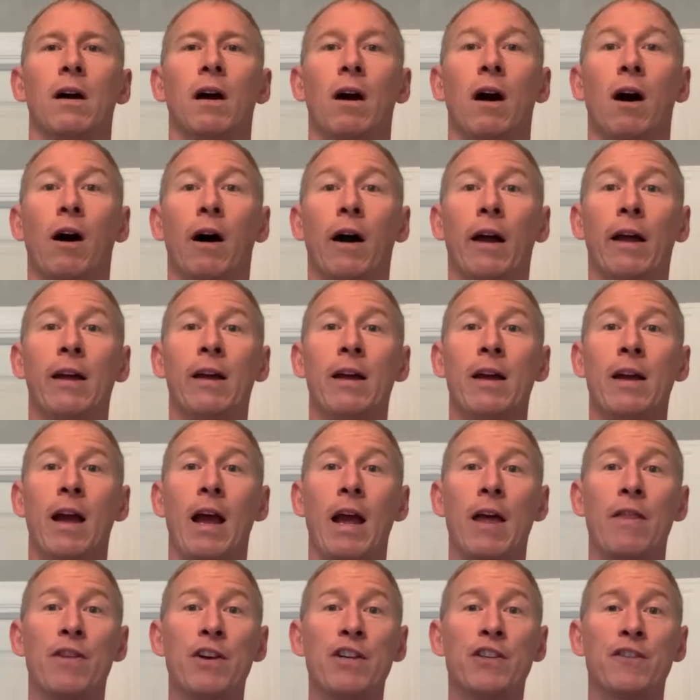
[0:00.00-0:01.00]
Hi,
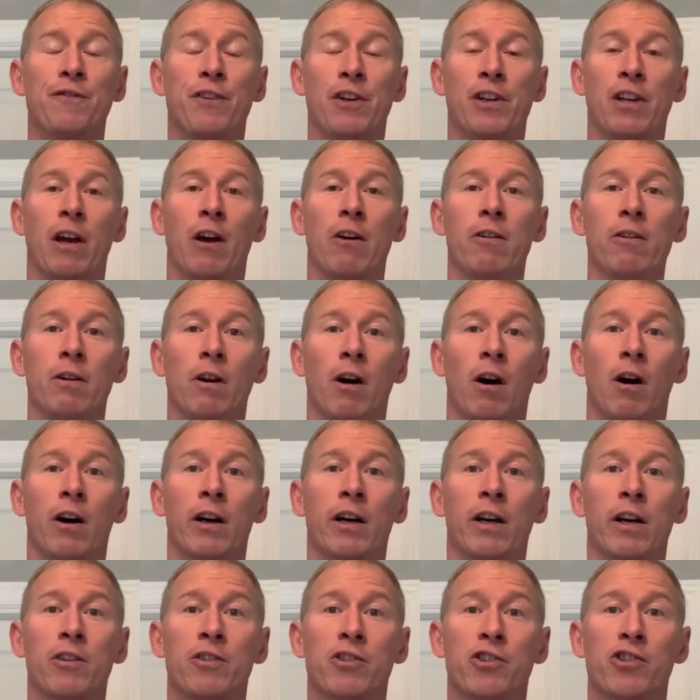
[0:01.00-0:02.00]
in this video I'm
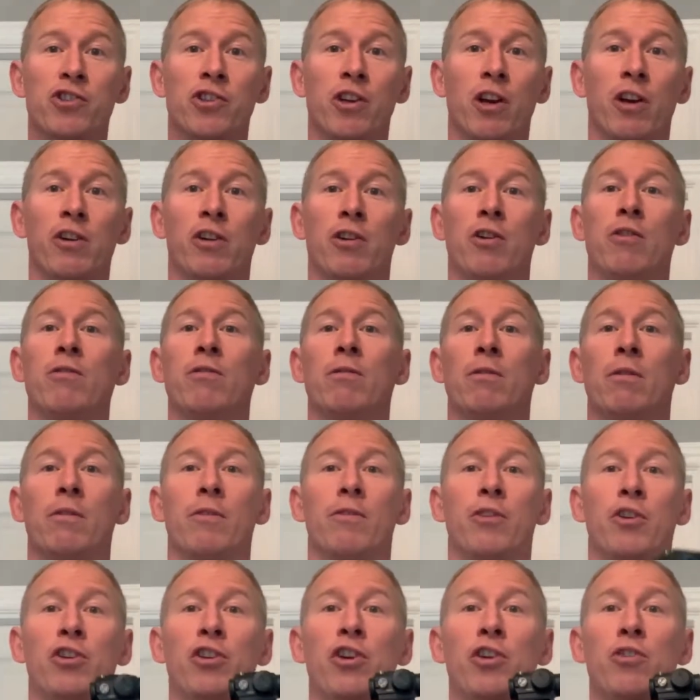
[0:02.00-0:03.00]
going to show you
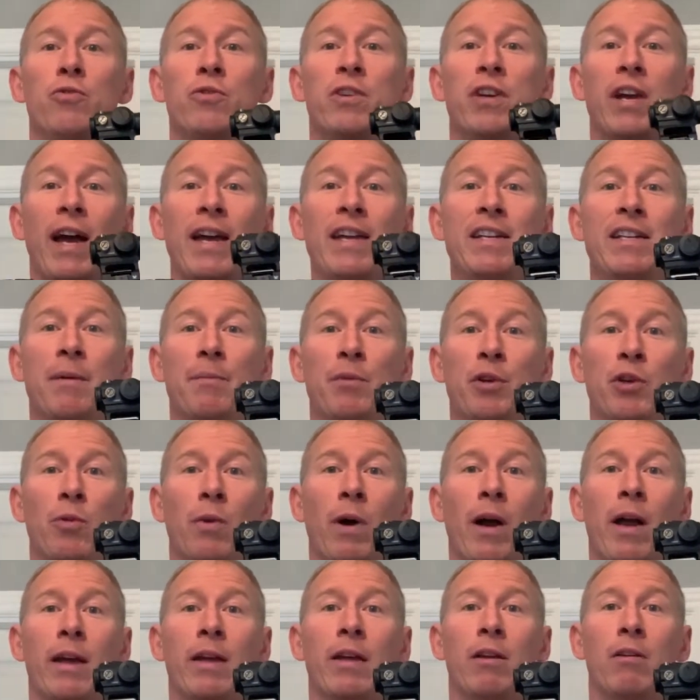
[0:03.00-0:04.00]
the new
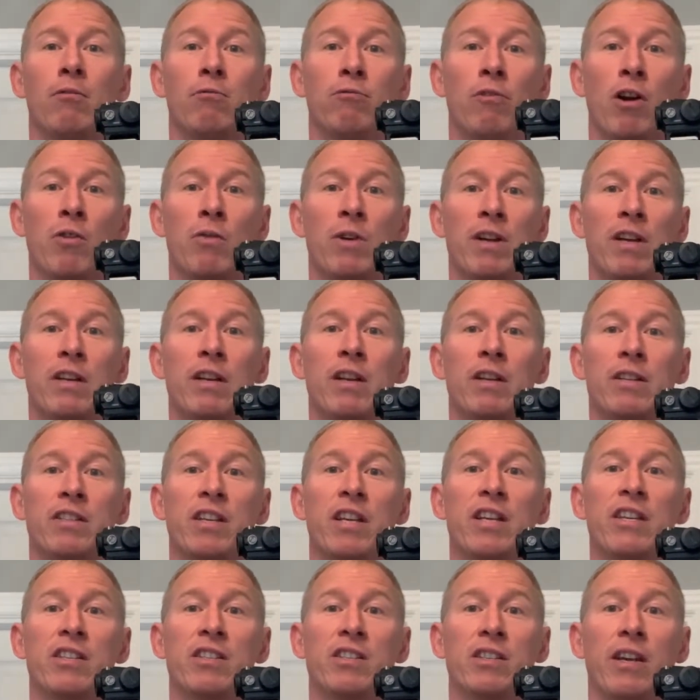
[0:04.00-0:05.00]
KWA Ronin
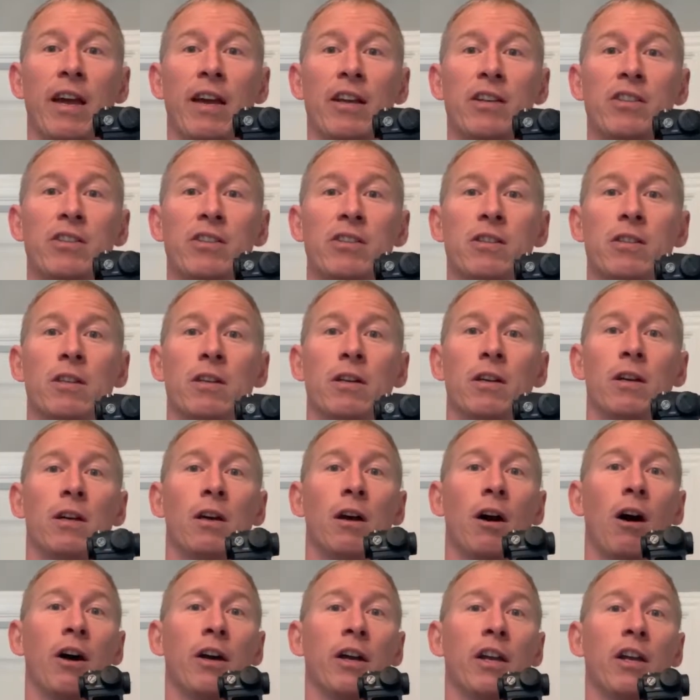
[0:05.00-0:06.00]
T6.
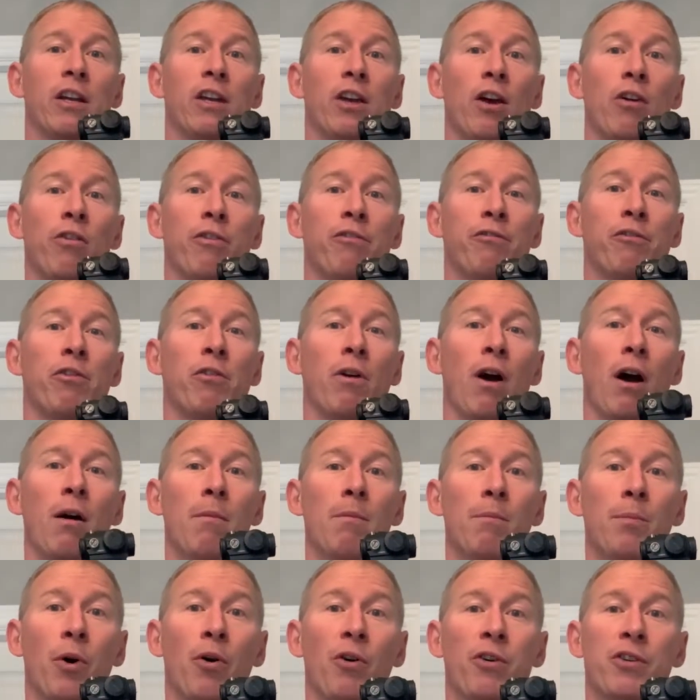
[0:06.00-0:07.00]
I'm going to go through
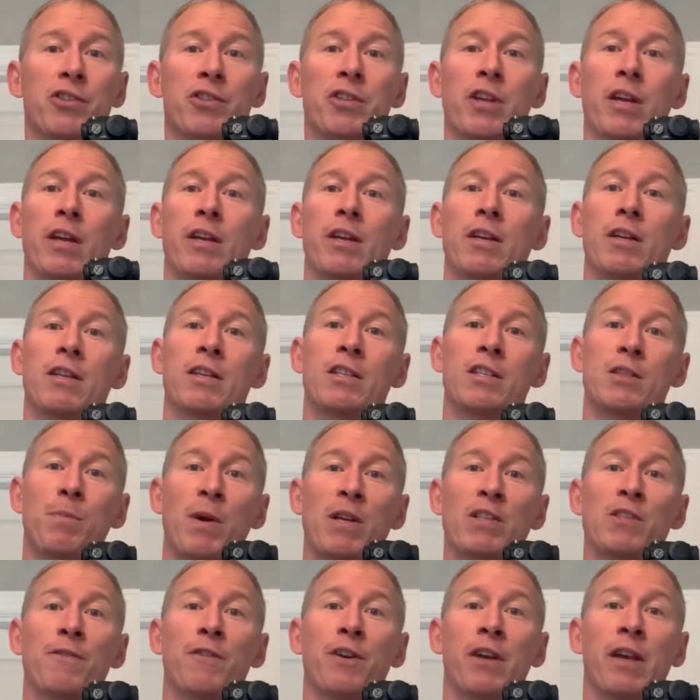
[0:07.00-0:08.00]
unboxing,
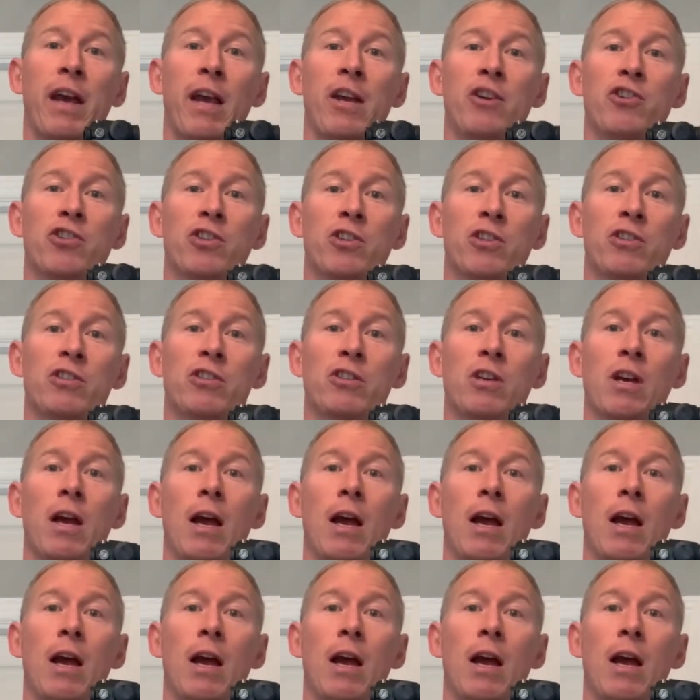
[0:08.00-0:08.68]
specifications